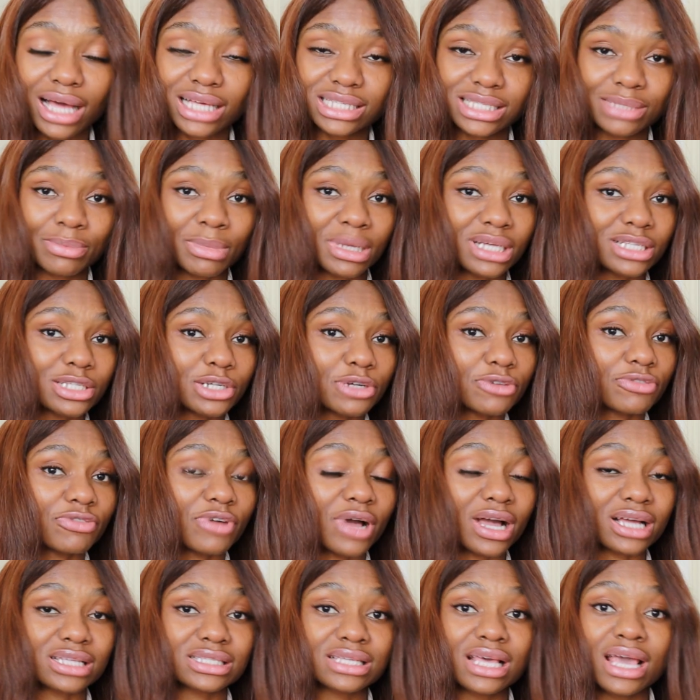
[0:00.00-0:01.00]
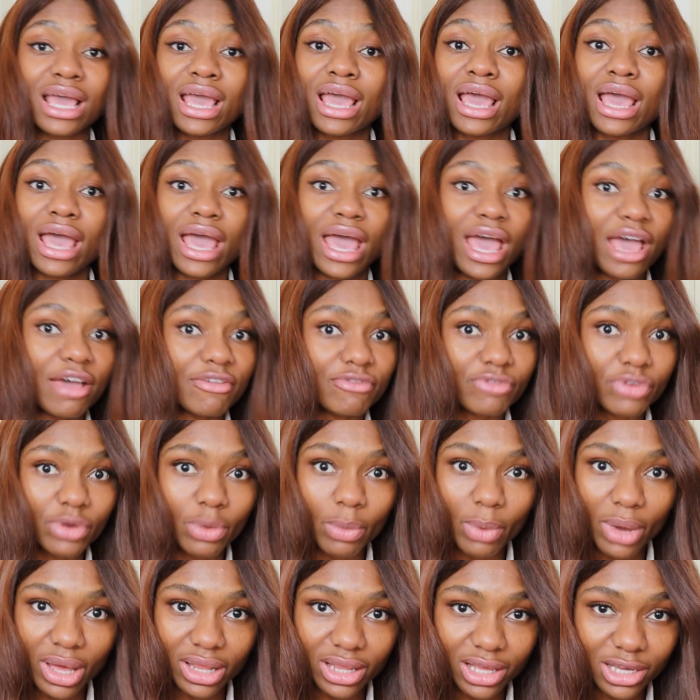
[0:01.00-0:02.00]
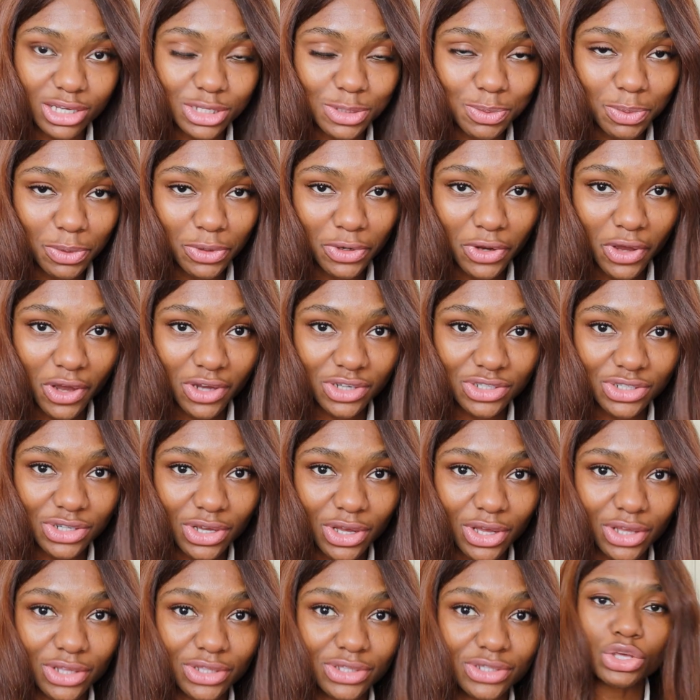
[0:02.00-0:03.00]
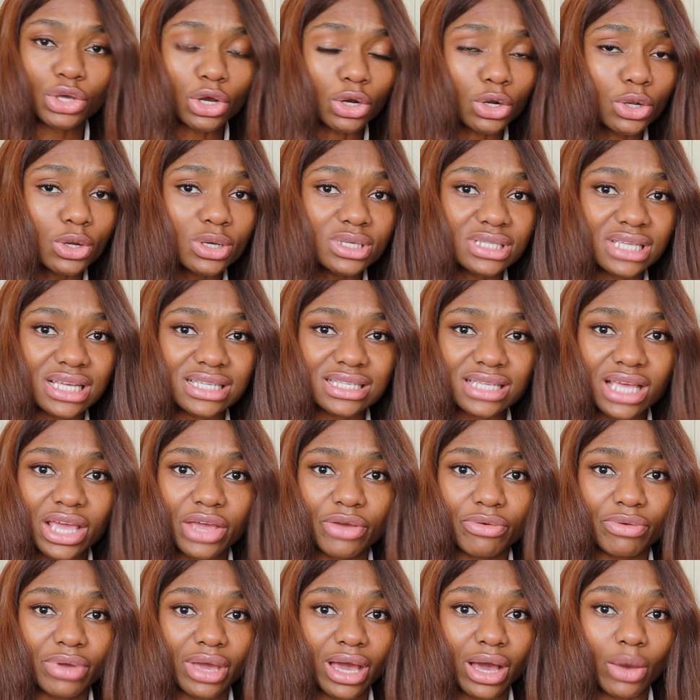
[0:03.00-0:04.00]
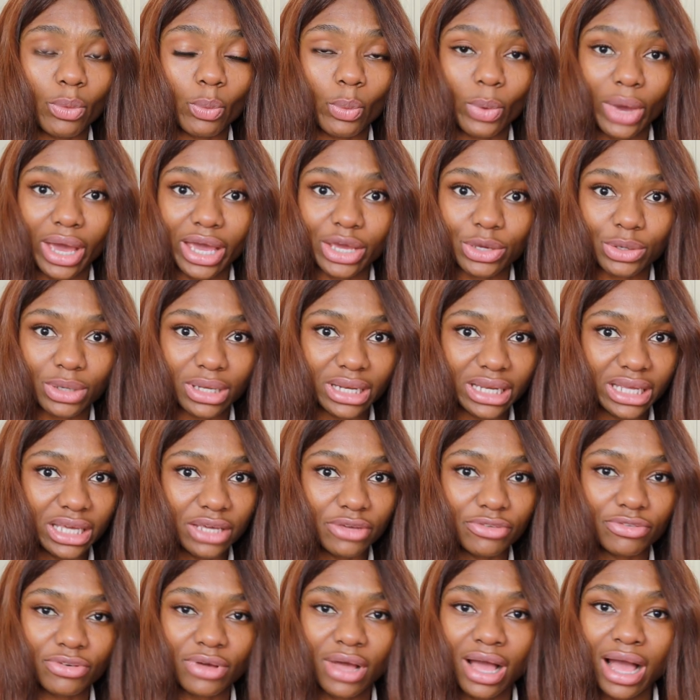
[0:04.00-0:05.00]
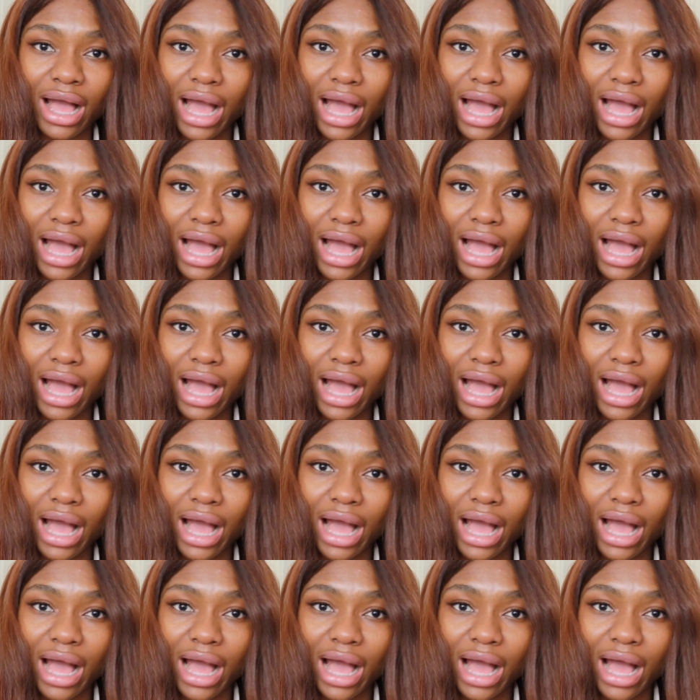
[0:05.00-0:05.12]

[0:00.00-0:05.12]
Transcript: As a matter of fact, everywhere there is production, your closest area where you live,